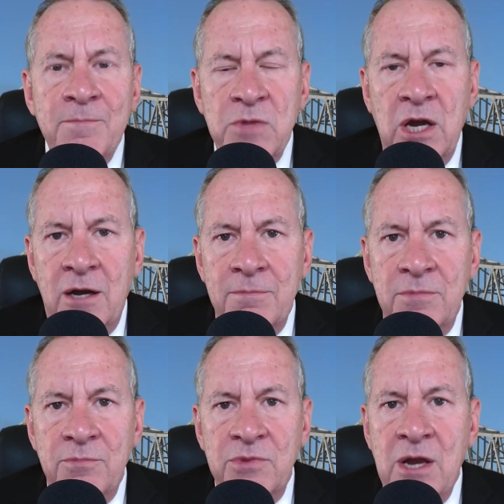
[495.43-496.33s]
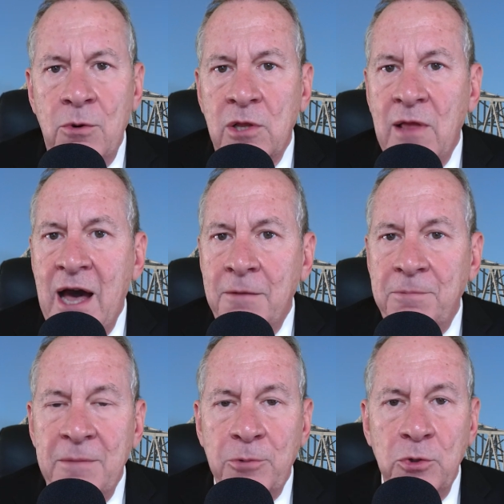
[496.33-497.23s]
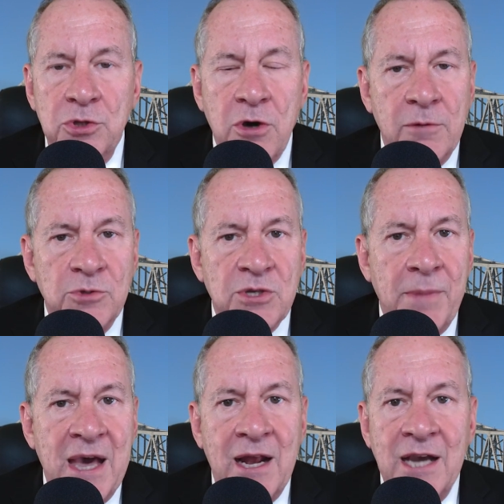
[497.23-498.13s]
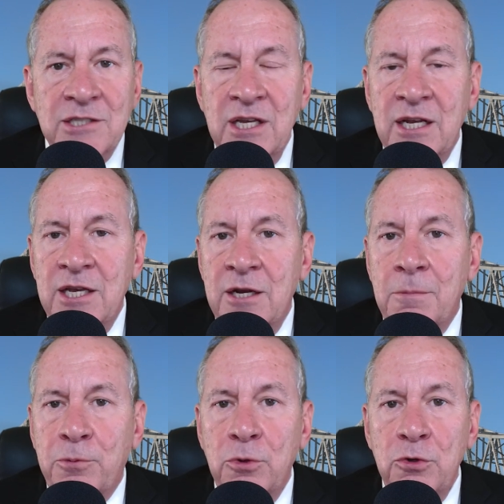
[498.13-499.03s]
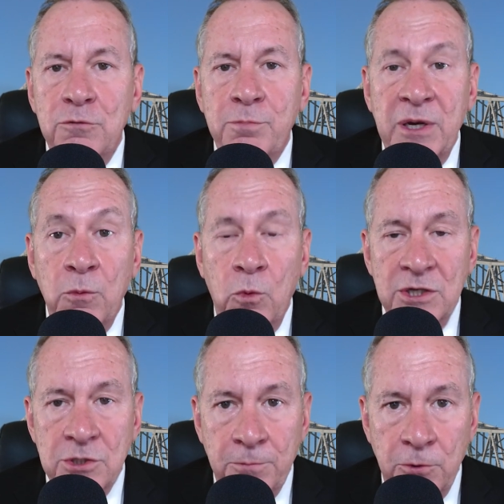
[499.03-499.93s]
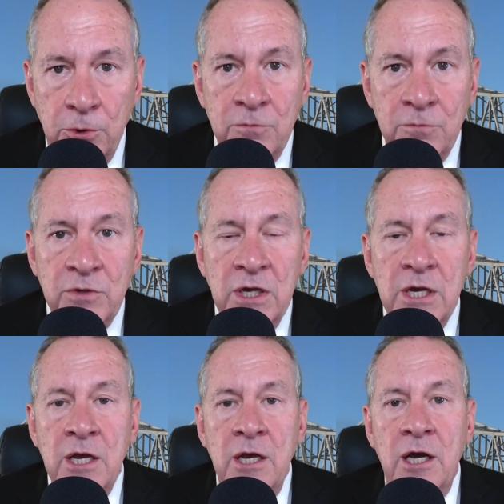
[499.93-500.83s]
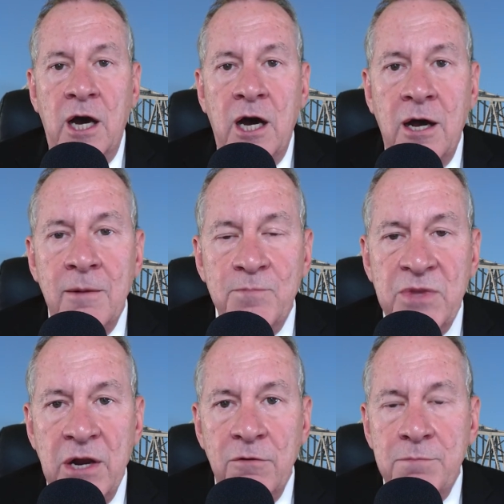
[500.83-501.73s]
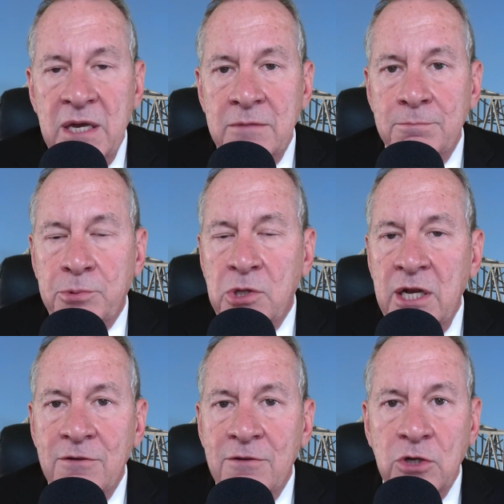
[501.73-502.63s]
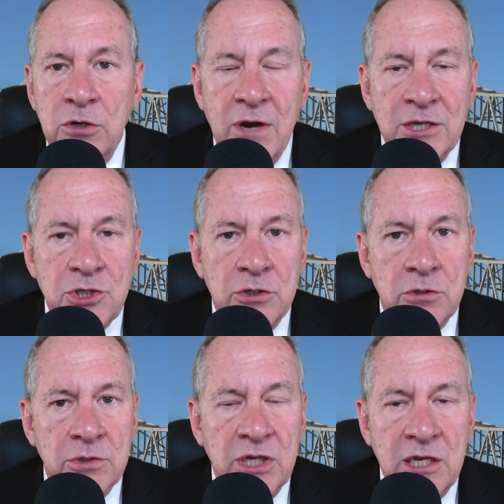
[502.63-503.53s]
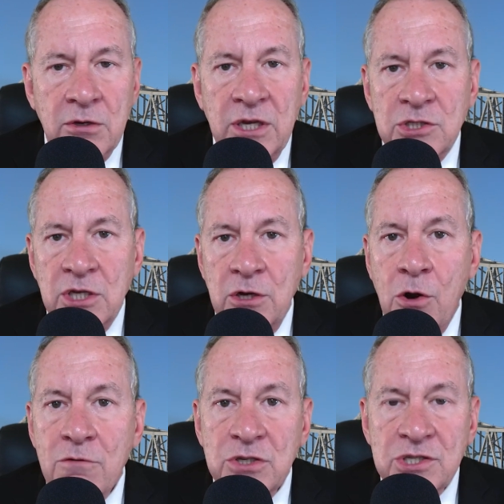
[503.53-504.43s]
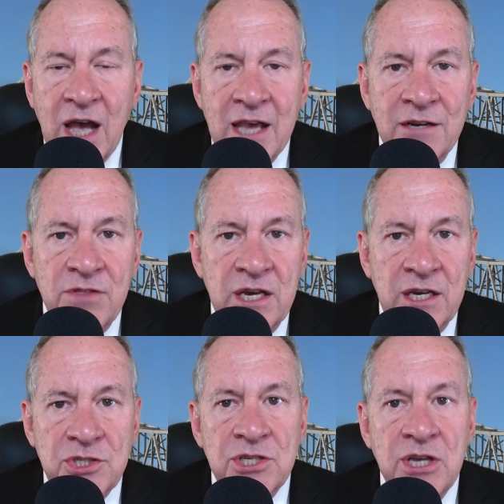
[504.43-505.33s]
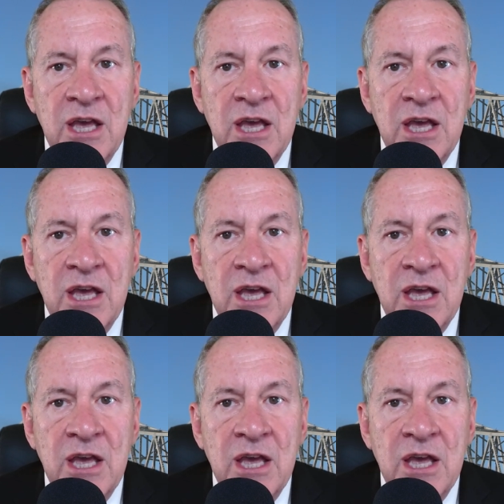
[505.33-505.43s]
There were a lot of people who thought it was a bad idea to get approved, but it was approved. There have been plenty of congressional hearings and oversight of this.